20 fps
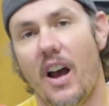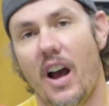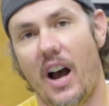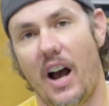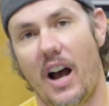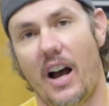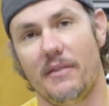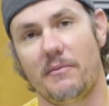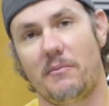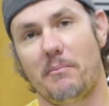
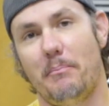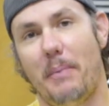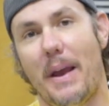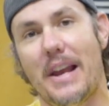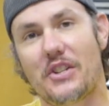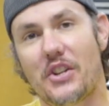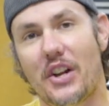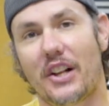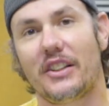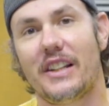uh,
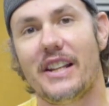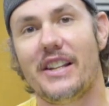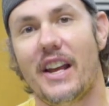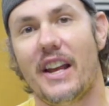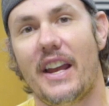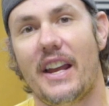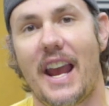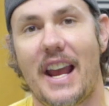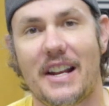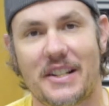basically
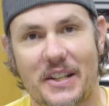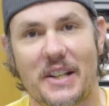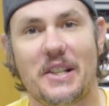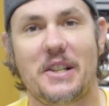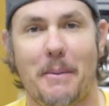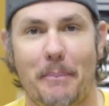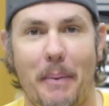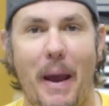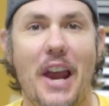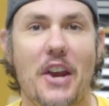
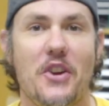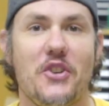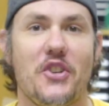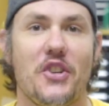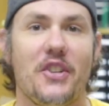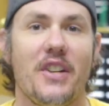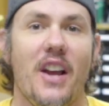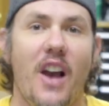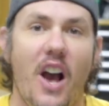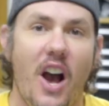
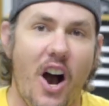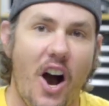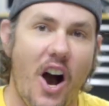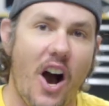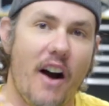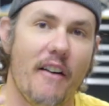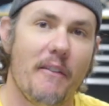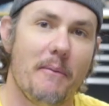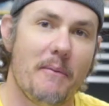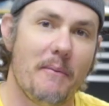anticipation
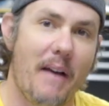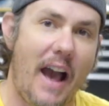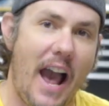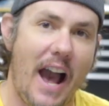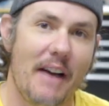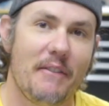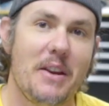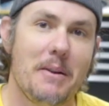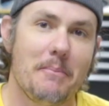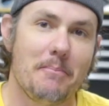of
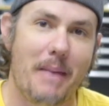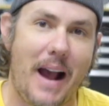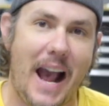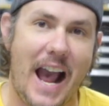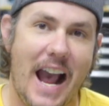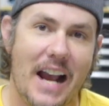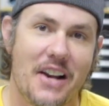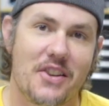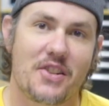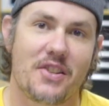having
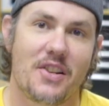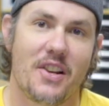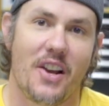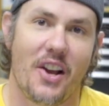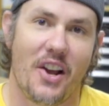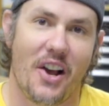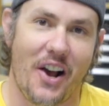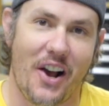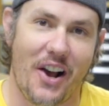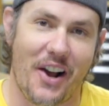max
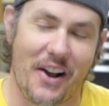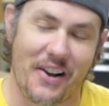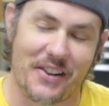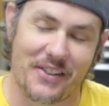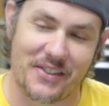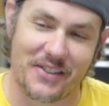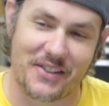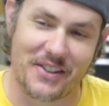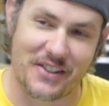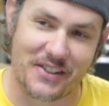uh,
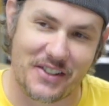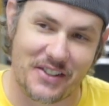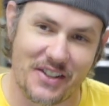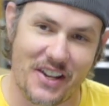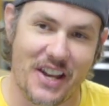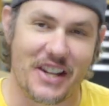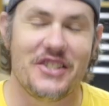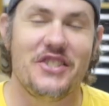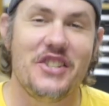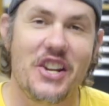
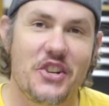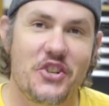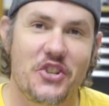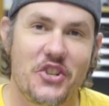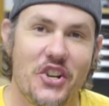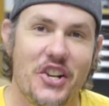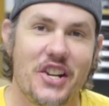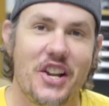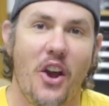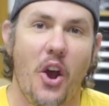
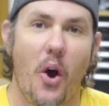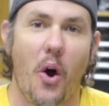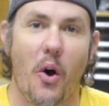ignition